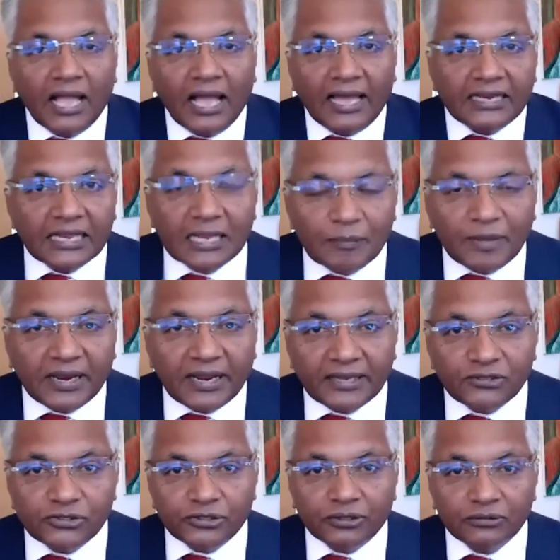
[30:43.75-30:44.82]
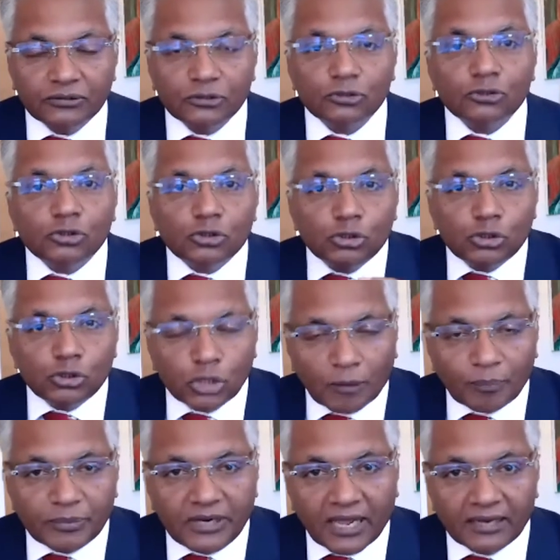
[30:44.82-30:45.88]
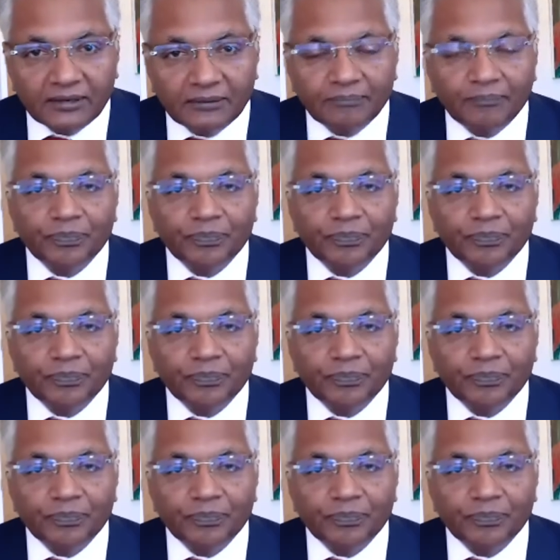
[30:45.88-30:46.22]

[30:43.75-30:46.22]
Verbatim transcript: and eliminate you. Job done.